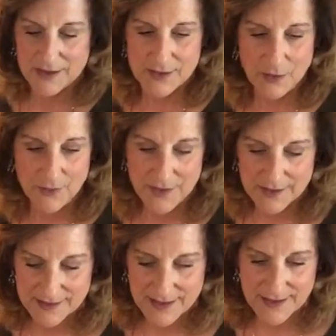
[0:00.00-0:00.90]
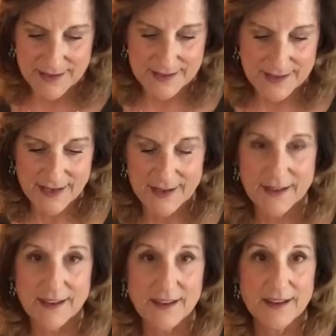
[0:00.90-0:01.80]
So this is
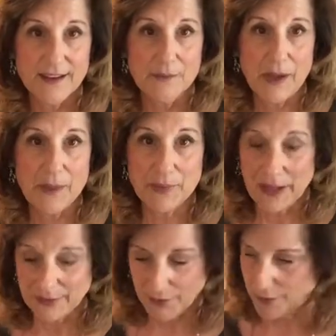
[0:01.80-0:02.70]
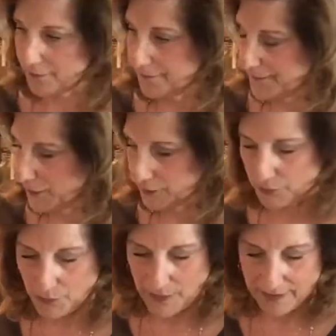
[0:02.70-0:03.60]
my blender
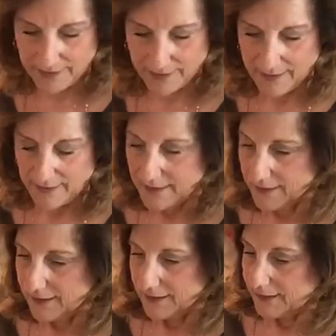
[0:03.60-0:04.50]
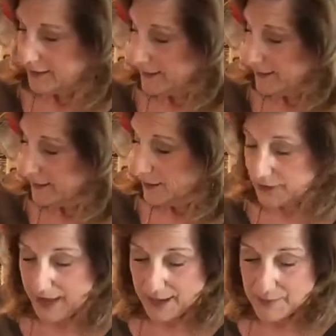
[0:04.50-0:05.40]
filled with,
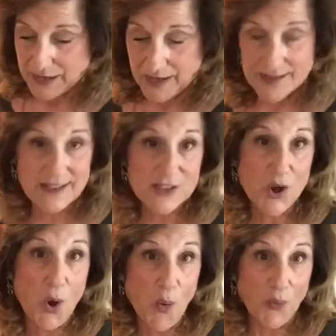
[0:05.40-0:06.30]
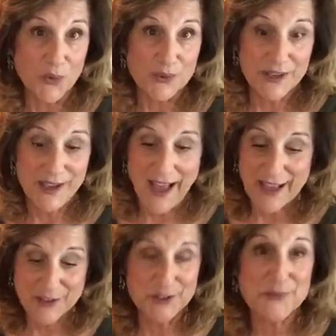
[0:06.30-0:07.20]
because it's cold, I
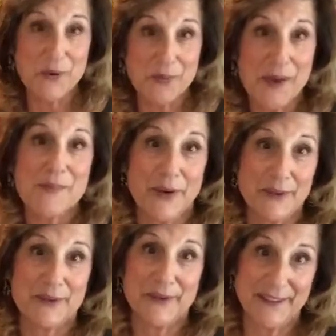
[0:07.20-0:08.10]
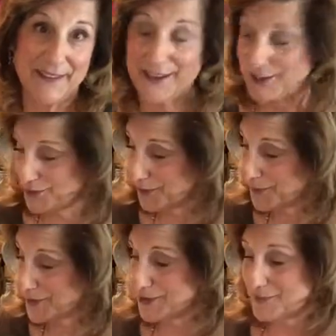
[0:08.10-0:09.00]
couldn't put my butter in it like you
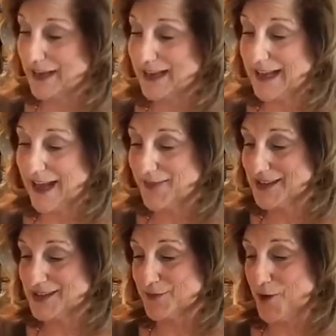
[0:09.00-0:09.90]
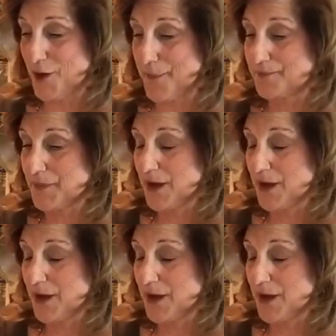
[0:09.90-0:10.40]
normally do, but I got this from